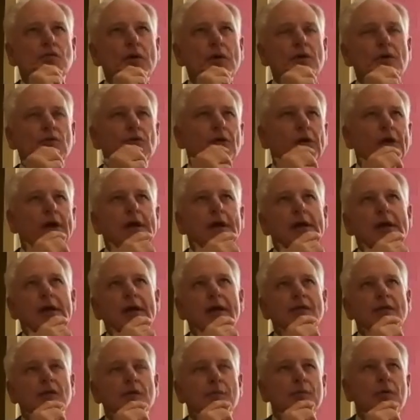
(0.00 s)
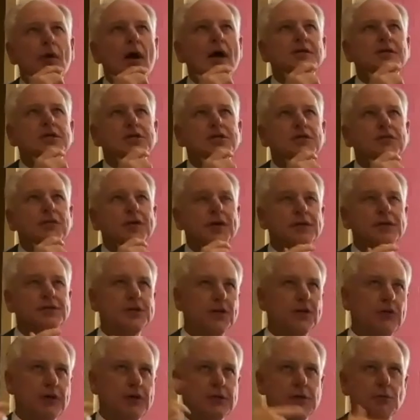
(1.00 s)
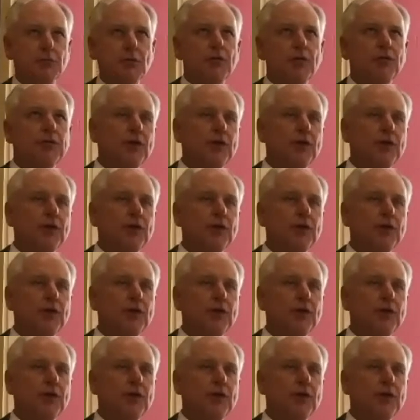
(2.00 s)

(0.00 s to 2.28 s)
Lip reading: We were in the process of considering someone